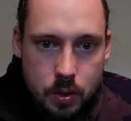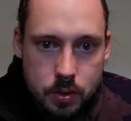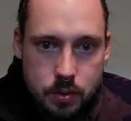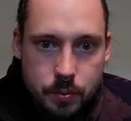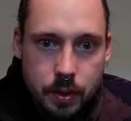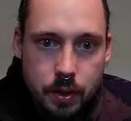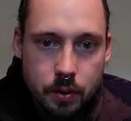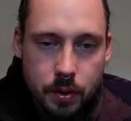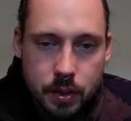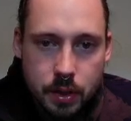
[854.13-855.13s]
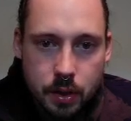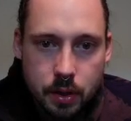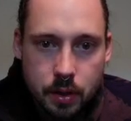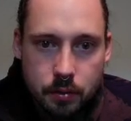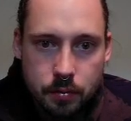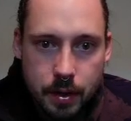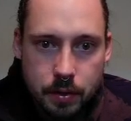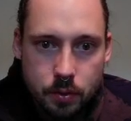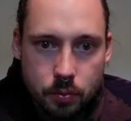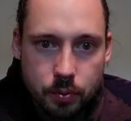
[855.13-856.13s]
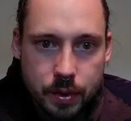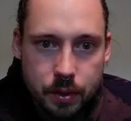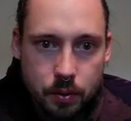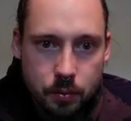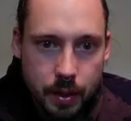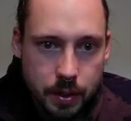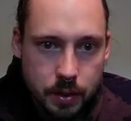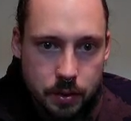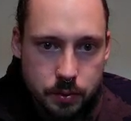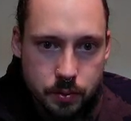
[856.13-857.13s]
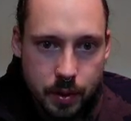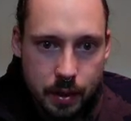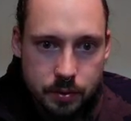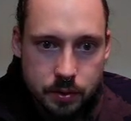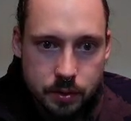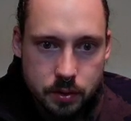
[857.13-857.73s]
So we go in here and find the real radio director.